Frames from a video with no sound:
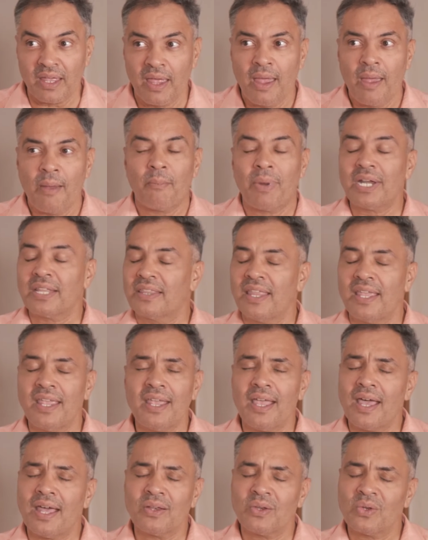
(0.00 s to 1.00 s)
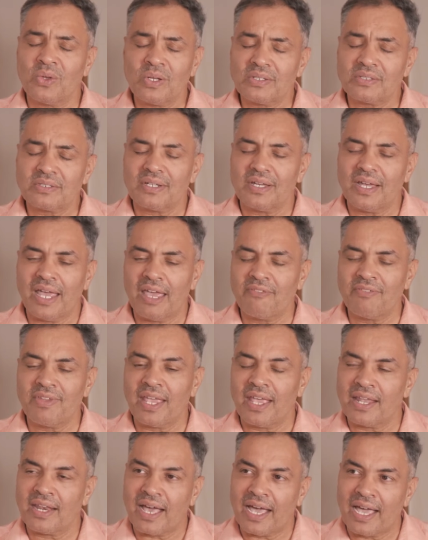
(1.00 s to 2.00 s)
But they are not having
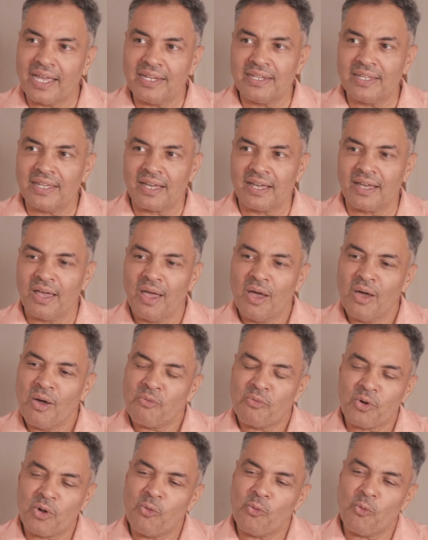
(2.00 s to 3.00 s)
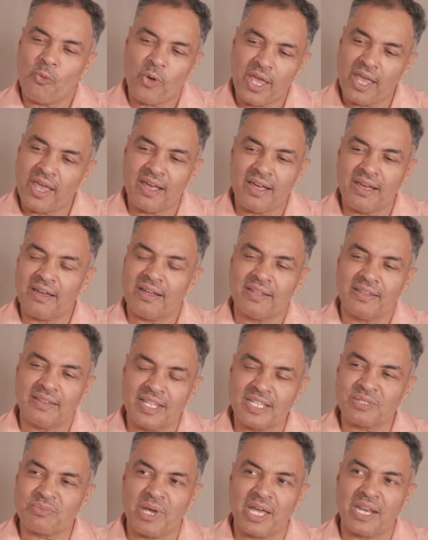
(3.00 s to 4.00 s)
an idea from where this
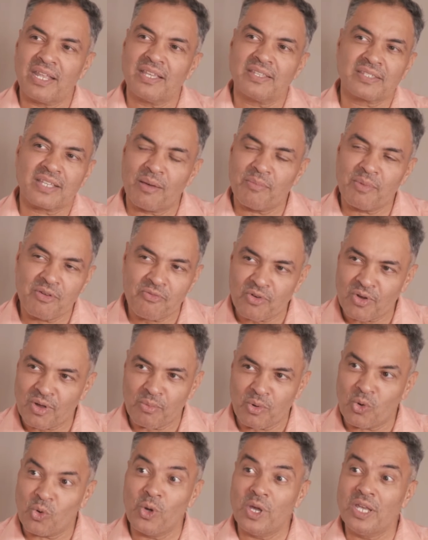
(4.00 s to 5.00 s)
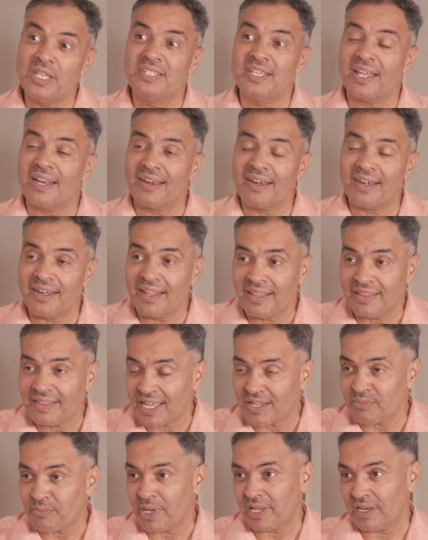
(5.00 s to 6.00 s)
money is coming from. Who is generating that
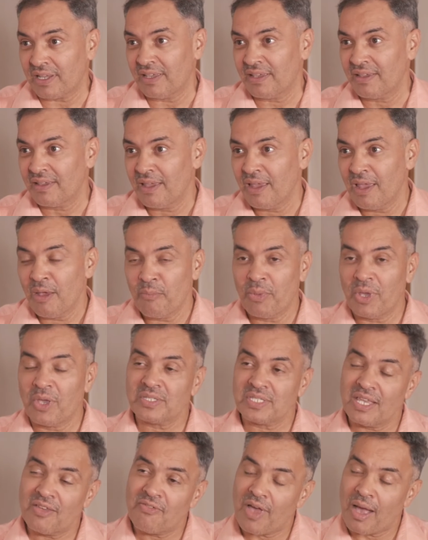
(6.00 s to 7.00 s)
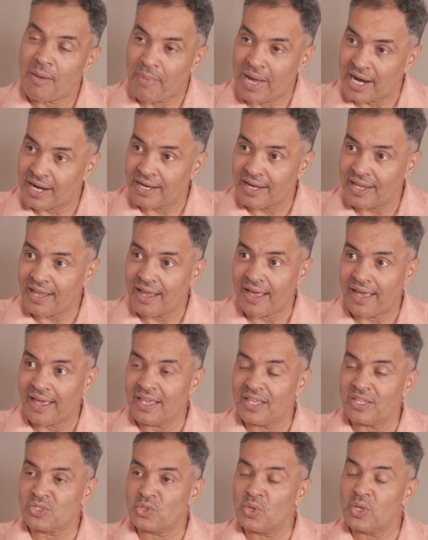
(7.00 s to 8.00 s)
money? Because if a marketing guy is
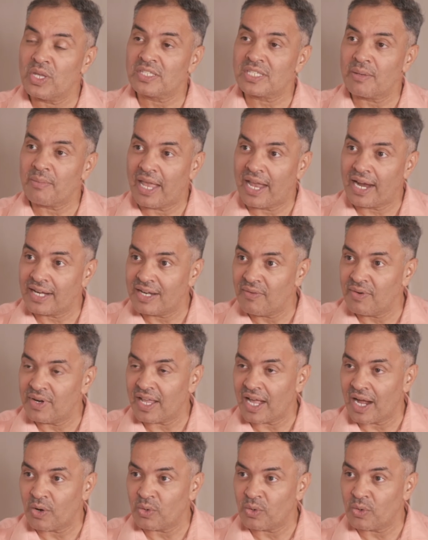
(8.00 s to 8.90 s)
doing some activity out